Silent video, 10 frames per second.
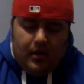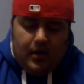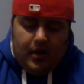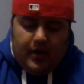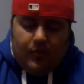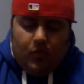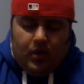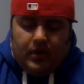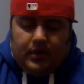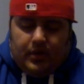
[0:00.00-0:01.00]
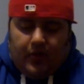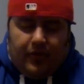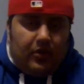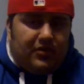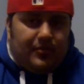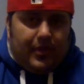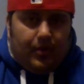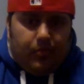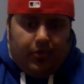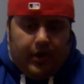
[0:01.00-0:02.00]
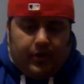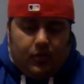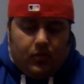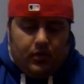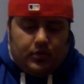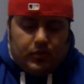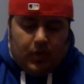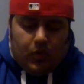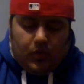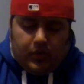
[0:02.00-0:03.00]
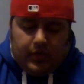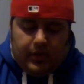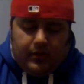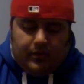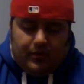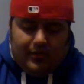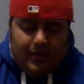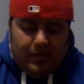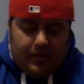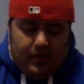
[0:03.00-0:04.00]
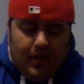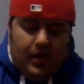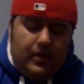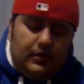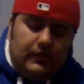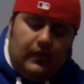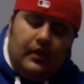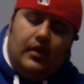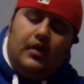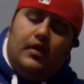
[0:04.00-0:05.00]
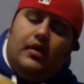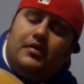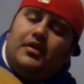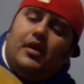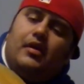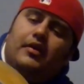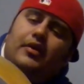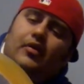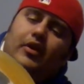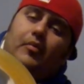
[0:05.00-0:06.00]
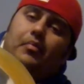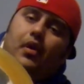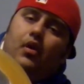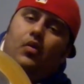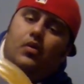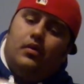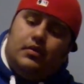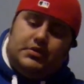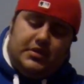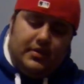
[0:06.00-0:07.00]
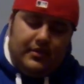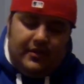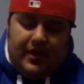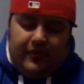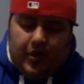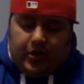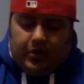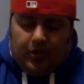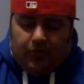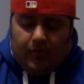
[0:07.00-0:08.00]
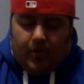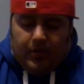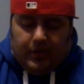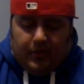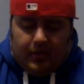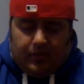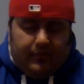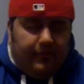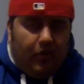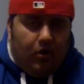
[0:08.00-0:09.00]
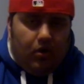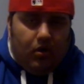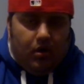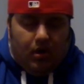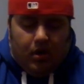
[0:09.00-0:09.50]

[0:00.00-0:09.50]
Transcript: I thought it was going to be a brighter orange when I ordered it. It's not. It's kind of, like a burnt orange. Not very good to throw it in like the fall